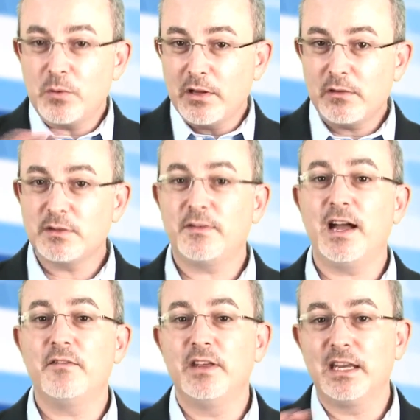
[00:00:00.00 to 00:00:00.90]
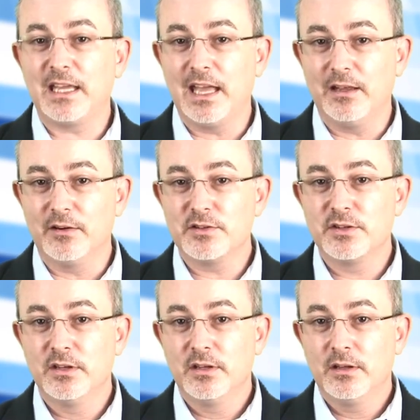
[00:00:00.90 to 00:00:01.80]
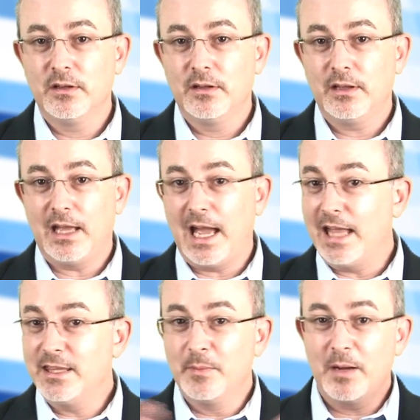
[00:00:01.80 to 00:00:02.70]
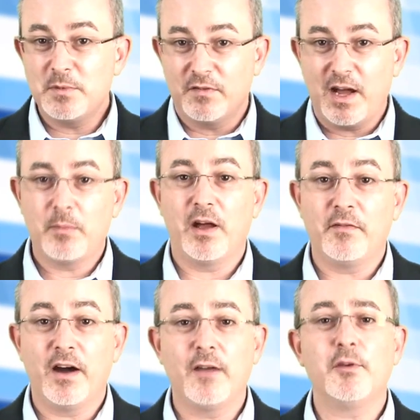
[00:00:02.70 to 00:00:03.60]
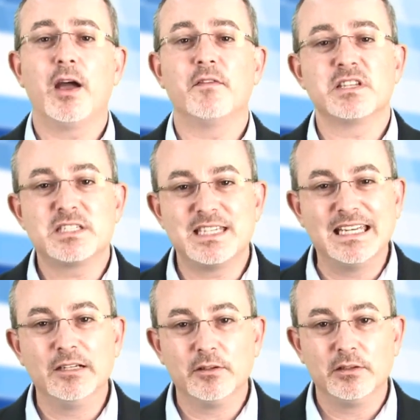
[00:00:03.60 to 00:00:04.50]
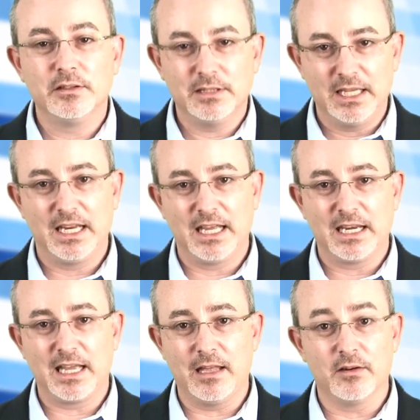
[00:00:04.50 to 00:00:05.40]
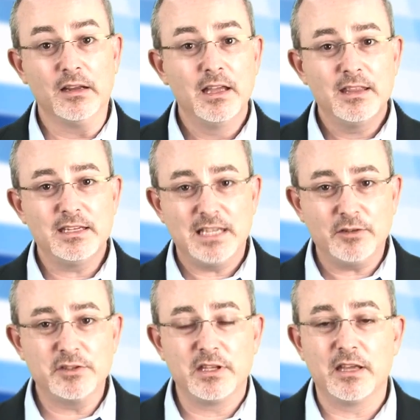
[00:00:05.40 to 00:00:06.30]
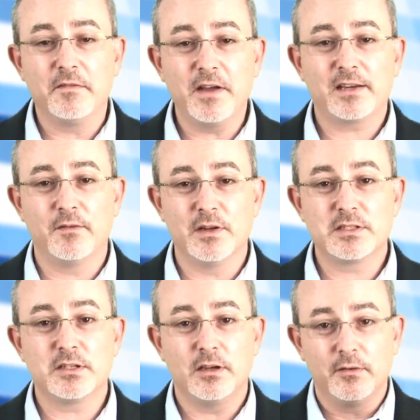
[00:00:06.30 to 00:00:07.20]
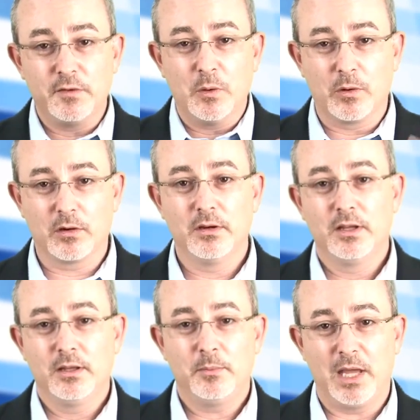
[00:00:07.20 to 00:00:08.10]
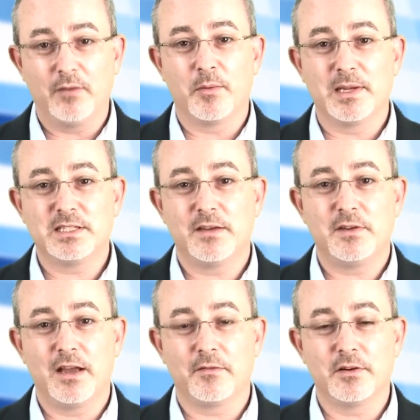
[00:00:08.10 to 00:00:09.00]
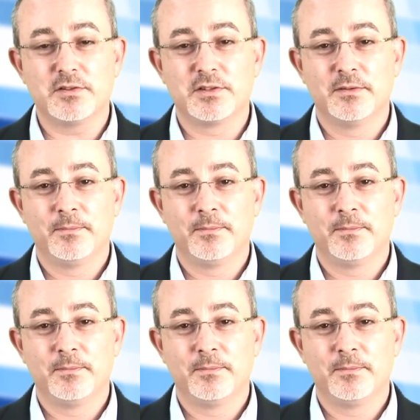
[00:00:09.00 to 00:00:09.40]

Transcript: one of those 5 indicators, add them up, divide by 5, you have a single leading indicator that tells you the effectiveness of your behavior-based safety efforts.